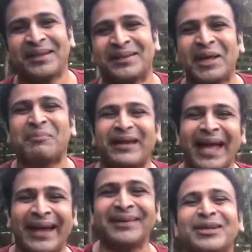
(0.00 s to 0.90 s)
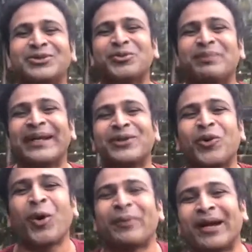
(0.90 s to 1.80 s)
they began to breed
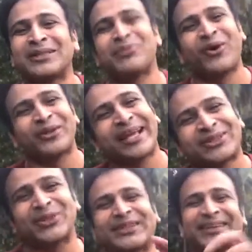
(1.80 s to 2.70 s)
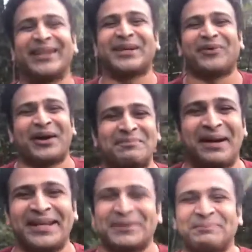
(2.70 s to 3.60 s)
cobras for the associated reward
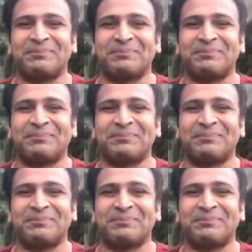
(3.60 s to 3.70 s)
money.